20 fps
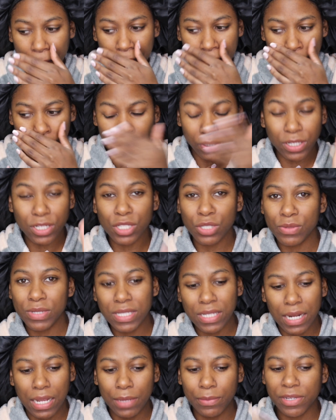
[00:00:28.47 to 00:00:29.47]
But we're gonna do it
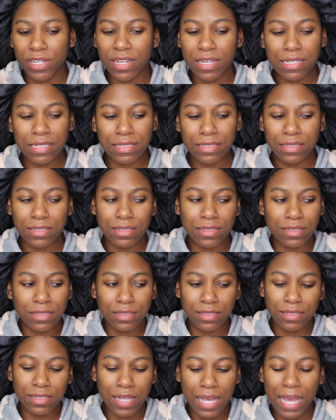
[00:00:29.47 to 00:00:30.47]
today
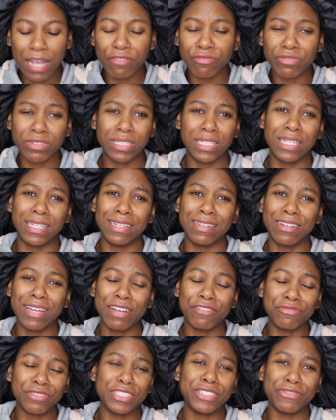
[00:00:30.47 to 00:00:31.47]
because I really
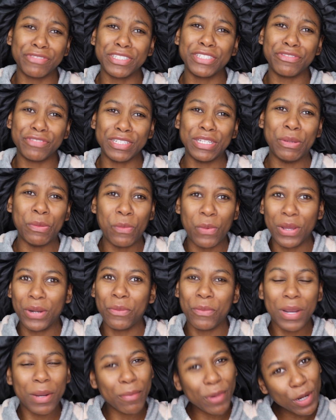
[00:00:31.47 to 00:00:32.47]
want
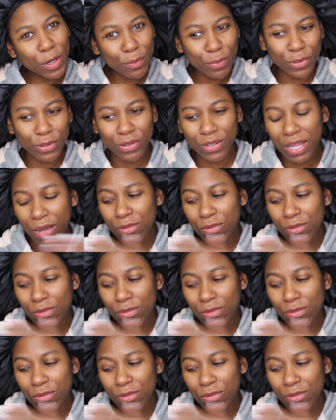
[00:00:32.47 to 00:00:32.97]
to wear purple.